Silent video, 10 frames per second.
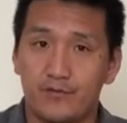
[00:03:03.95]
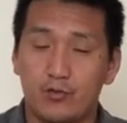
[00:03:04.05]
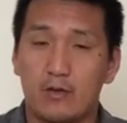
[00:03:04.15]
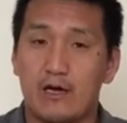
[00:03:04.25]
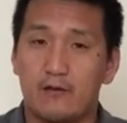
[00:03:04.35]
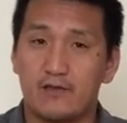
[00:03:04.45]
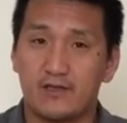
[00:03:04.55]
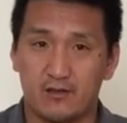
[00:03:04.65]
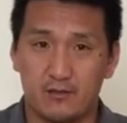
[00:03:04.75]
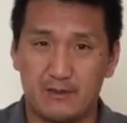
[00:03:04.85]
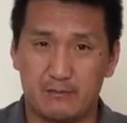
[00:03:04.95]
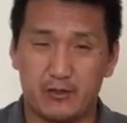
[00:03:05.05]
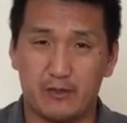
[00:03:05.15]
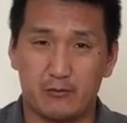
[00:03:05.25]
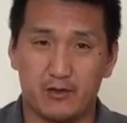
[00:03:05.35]
12 is a little bit
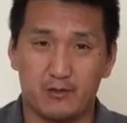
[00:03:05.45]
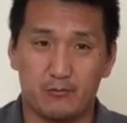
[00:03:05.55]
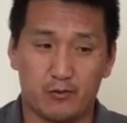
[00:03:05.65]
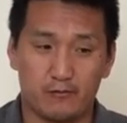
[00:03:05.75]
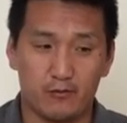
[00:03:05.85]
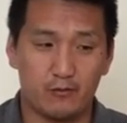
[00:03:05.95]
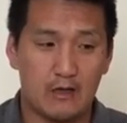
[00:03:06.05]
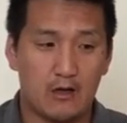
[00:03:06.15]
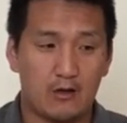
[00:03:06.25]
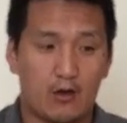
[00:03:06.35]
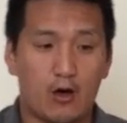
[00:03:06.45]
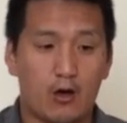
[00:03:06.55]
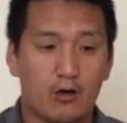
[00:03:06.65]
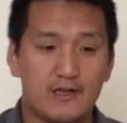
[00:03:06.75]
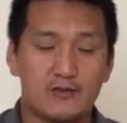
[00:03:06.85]
brighter with a little more fruit.
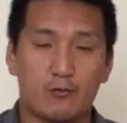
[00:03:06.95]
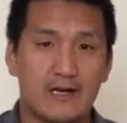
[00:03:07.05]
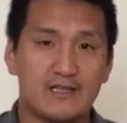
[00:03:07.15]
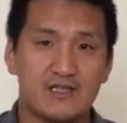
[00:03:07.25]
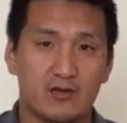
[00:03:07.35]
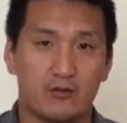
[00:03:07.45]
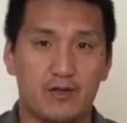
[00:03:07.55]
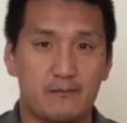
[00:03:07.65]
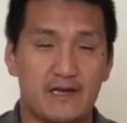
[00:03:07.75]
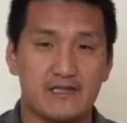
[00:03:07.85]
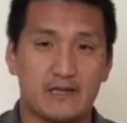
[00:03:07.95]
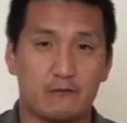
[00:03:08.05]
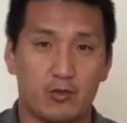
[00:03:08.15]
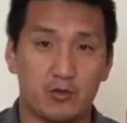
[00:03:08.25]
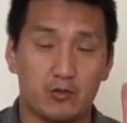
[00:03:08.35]
All his wines he only makes out
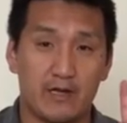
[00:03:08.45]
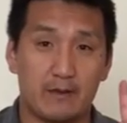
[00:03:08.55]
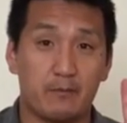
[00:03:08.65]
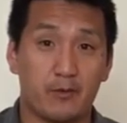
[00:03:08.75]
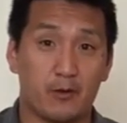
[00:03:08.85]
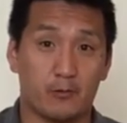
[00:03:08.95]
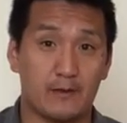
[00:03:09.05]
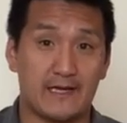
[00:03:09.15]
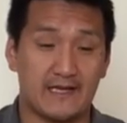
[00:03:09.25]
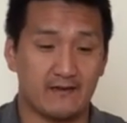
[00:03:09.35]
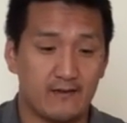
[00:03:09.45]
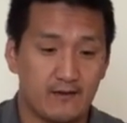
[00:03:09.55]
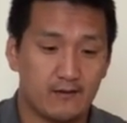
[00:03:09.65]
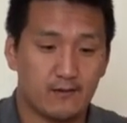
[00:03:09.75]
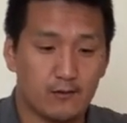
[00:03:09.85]
of one grape, Areni,
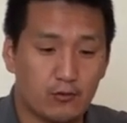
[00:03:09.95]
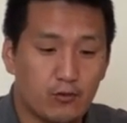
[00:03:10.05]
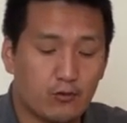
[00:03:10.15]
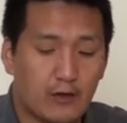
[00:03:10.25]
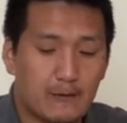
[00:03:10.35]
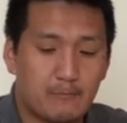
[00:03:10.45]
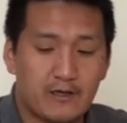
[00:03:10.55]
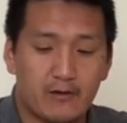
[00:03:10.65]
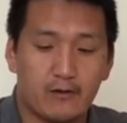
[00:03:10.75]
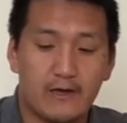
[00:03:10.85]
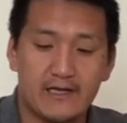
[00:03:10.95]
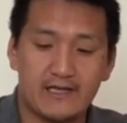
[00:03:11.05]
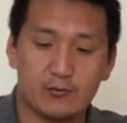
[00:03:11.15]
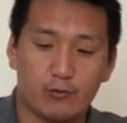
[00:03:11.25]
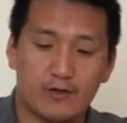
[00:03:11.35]
the local grape here. He
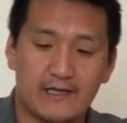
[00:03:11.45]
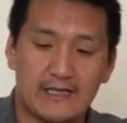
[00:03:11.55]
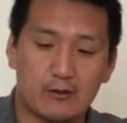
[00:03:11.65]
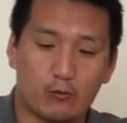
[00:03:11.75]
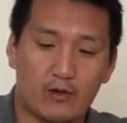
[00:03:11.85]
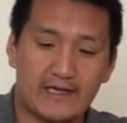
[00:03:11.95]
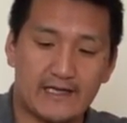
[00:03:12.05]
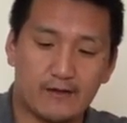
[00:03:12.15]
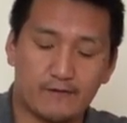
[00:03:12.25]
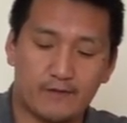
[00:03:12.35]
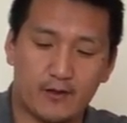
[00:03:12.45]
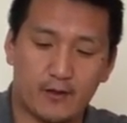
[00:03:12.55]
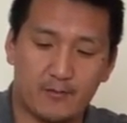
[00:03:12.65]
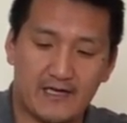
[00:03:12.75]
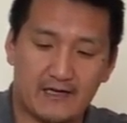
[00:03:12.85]
is working on a white out of
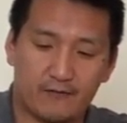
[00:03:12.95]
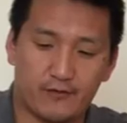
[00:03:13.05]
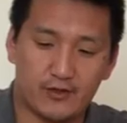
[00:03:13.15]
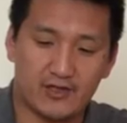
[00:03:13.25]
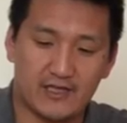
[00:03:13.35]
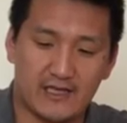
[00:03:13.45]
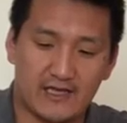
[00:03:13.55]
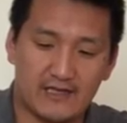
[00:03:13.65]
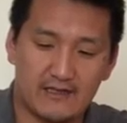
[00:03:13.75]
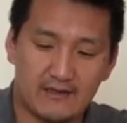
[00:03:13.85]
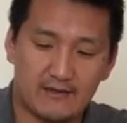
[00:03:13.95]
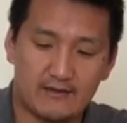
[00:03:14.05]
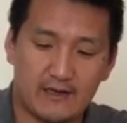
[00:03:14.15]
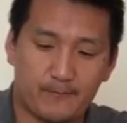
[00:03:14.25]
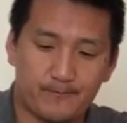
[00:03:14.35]
made out of Vosgihat.
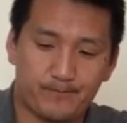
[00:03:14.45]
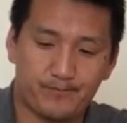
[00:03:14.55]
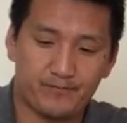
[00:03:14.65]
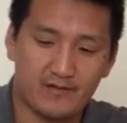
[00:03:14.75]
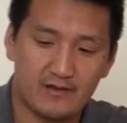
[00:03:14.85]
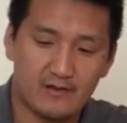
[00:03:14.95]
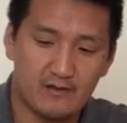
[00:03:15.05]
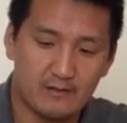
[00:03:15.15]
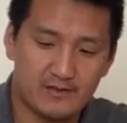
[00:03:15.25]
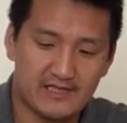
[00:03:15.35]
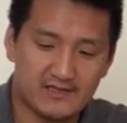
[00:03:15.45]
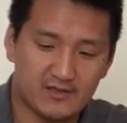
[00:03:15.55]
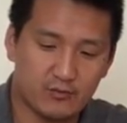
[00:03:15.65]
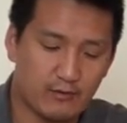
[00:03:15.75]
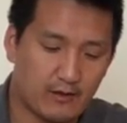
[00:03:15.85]
Now, I'm going to taste the
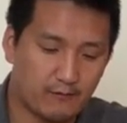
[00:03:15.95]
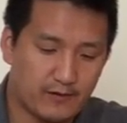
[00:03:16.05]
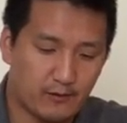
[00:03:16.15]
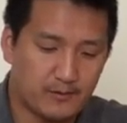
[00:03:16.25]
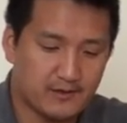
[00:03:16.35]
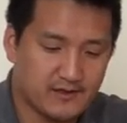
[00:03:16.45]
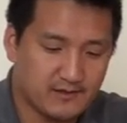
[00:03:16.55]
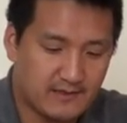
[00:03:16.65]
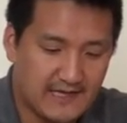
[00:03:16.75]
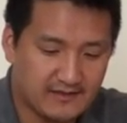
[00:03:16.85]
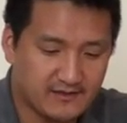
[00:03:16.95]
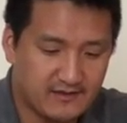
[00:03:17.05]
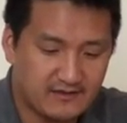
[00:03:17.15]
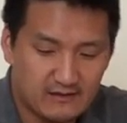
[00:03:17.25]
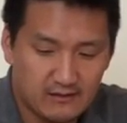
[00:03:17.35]
12 we opened this last night.